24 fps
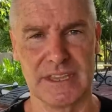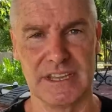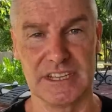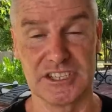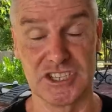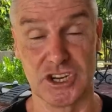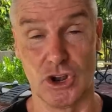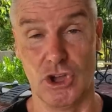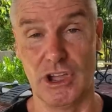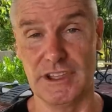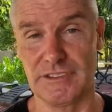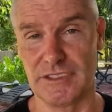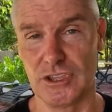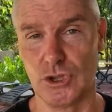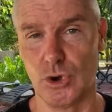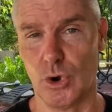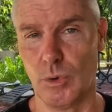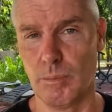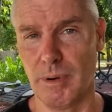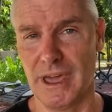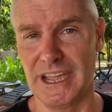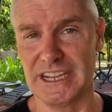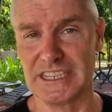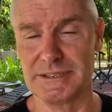It's like the
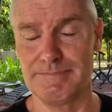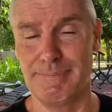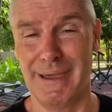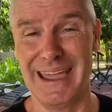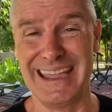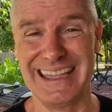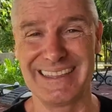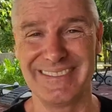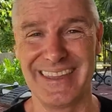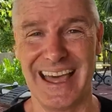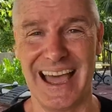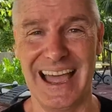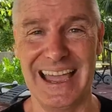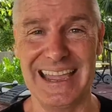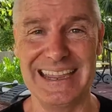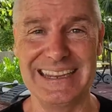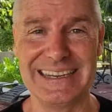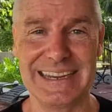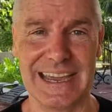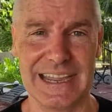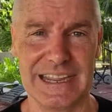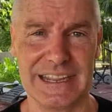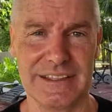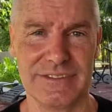All Blacks back in the
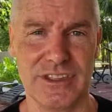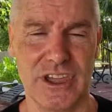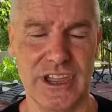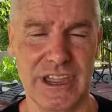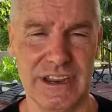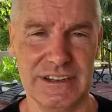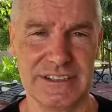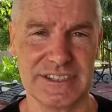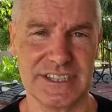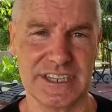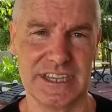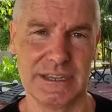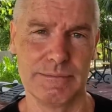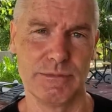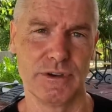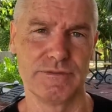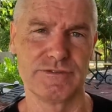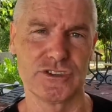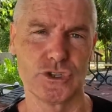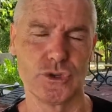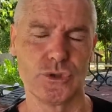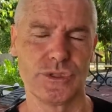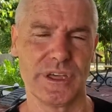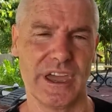heyday, in that team
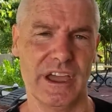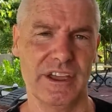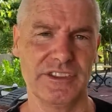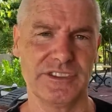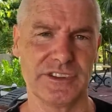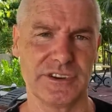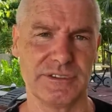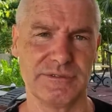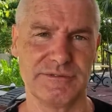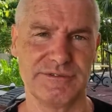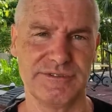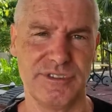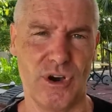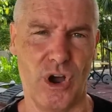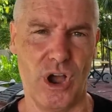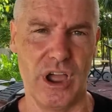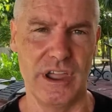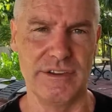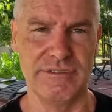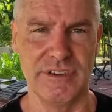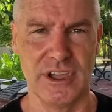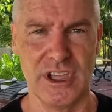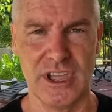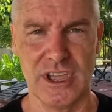of
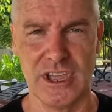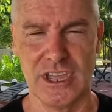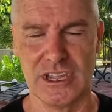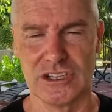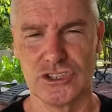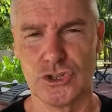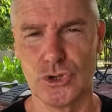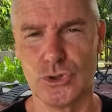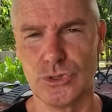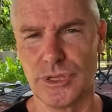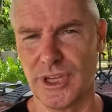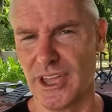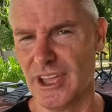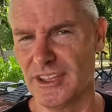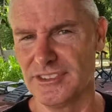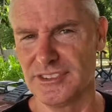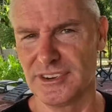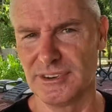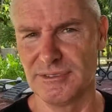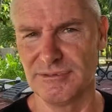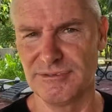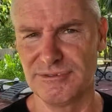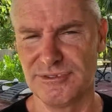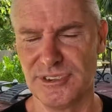2005,
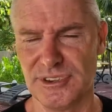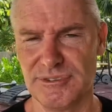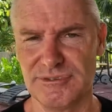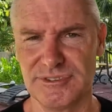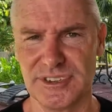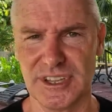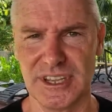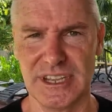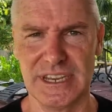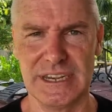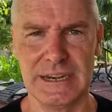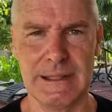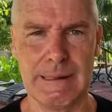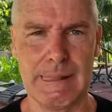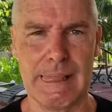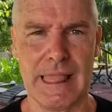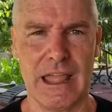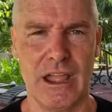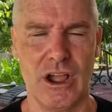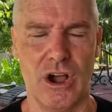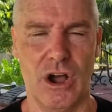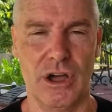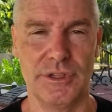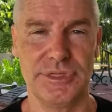2015.
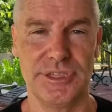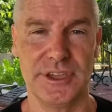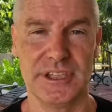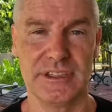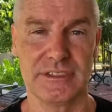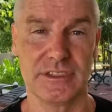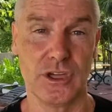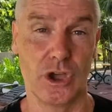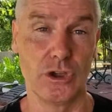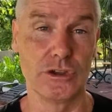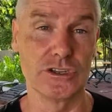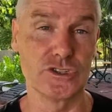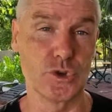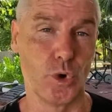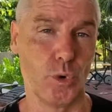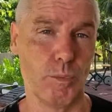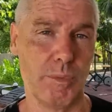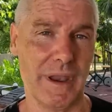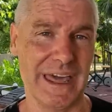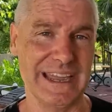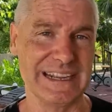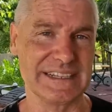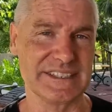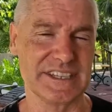I think those All
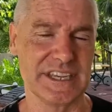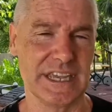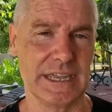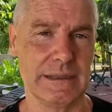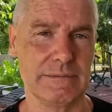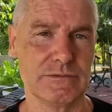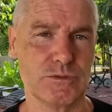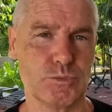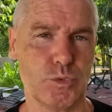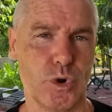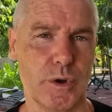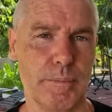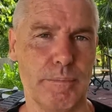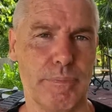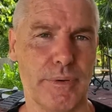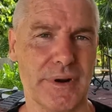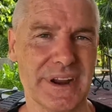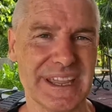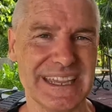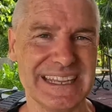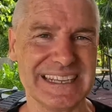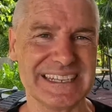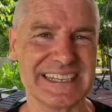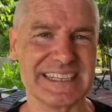Black teams were
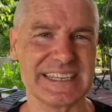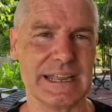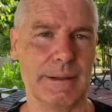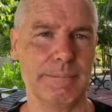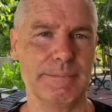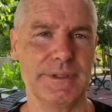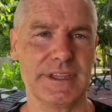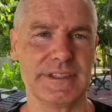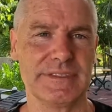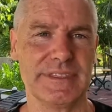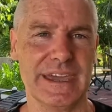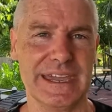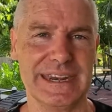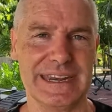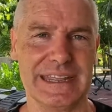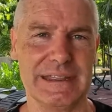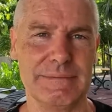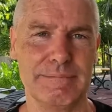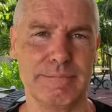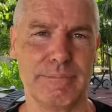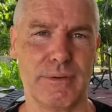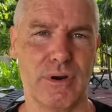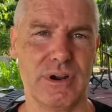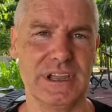bringing something that
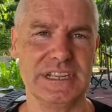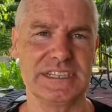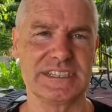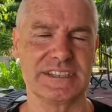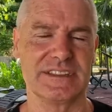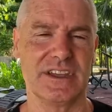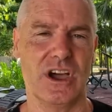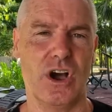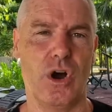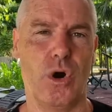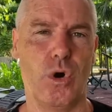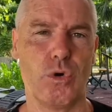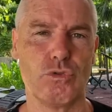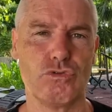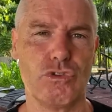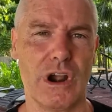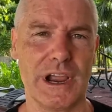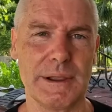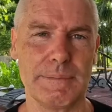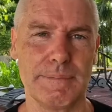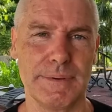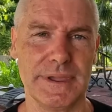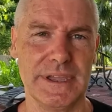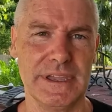embraced the whole
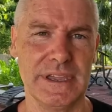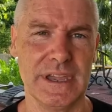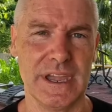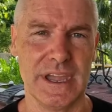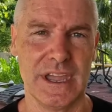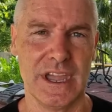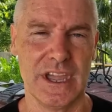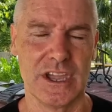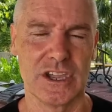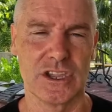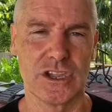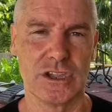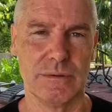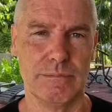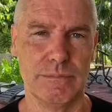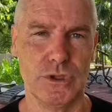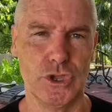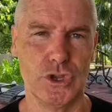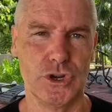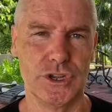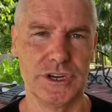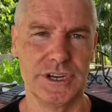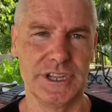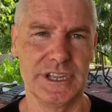rugby
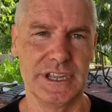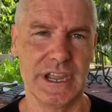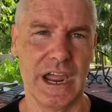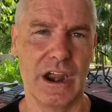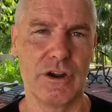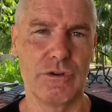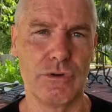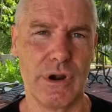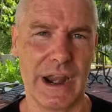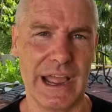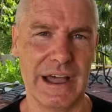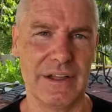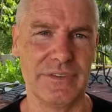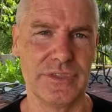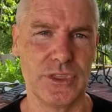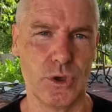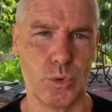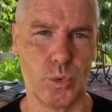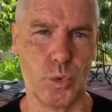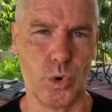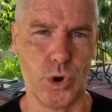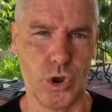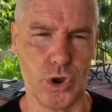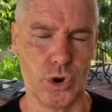community around
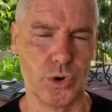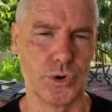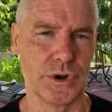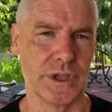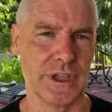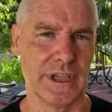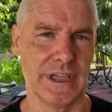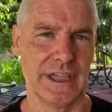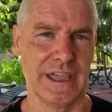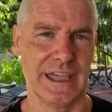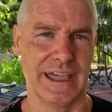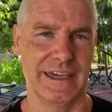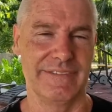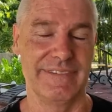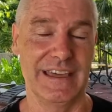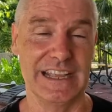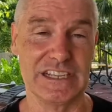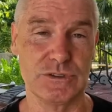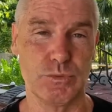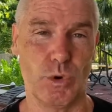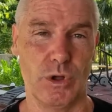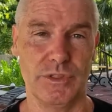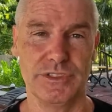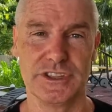the world. And
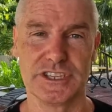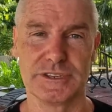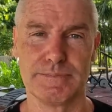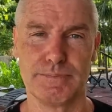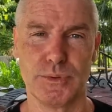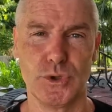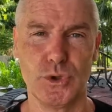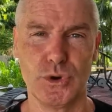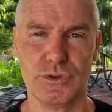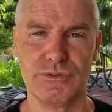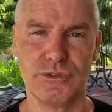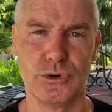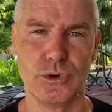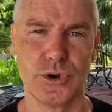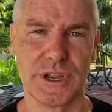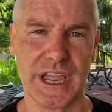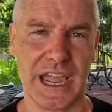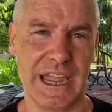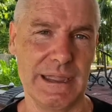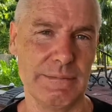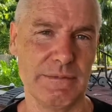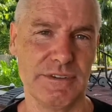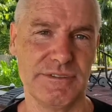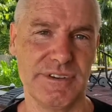that's what this beautiful
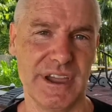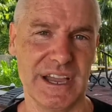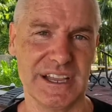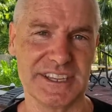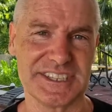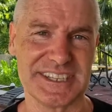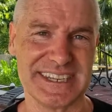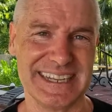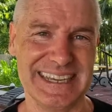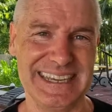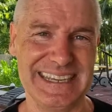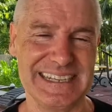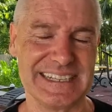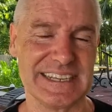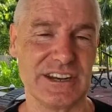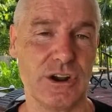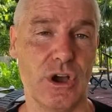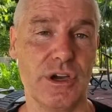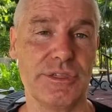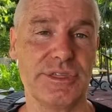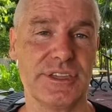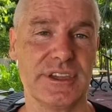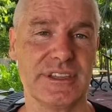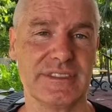game of ours needs,
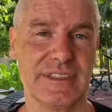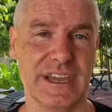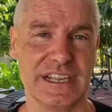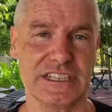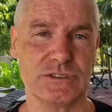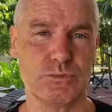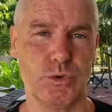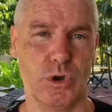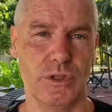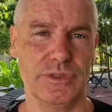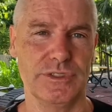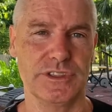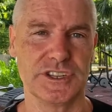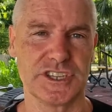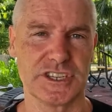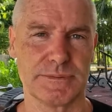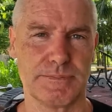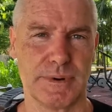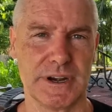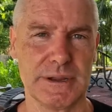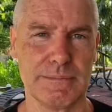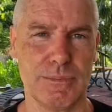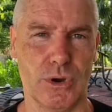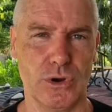and I think that's what the
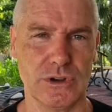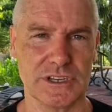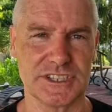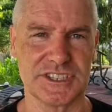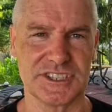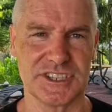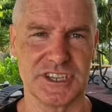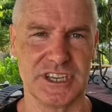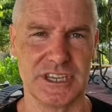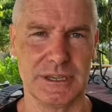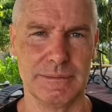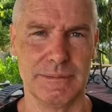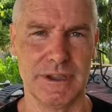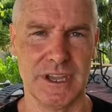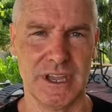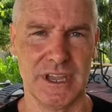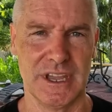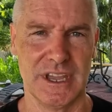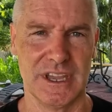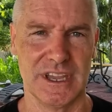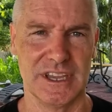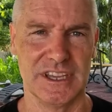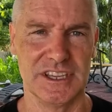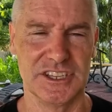Springboks team
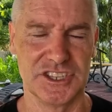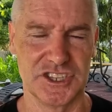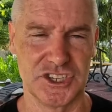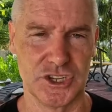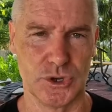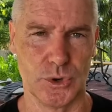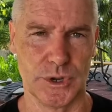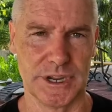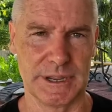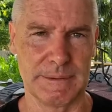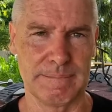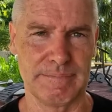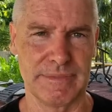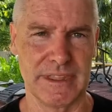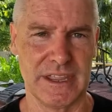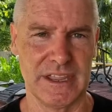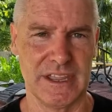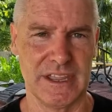is doing.